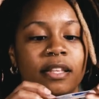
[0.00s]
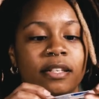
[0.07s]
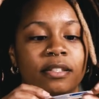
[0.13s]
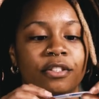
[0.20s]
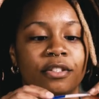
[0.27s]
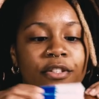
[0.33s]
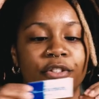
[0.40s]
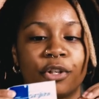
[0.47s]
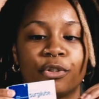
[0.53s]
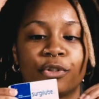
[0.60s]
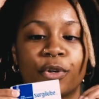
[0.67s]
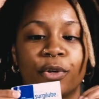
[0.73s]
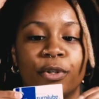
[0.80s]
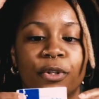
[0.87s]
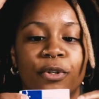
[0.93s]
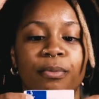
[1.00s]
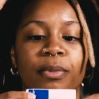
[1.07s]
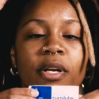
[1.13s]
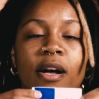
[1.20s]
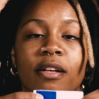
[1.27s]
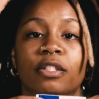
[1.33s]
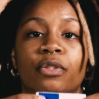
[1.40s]
This is a surgical lube,
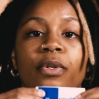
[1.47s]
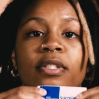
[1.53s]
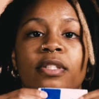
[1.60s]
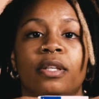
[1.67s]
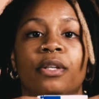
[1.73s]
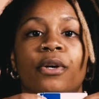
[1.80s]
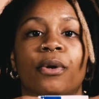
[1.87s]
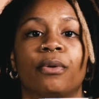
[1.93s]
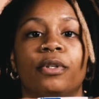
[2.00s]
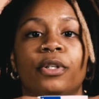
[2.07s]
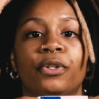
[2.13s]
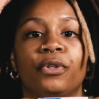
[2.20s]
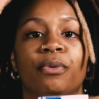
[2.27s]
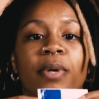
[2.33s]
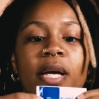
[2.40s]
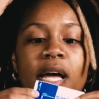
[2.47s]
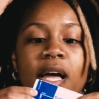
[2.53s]
but also a silicone lube.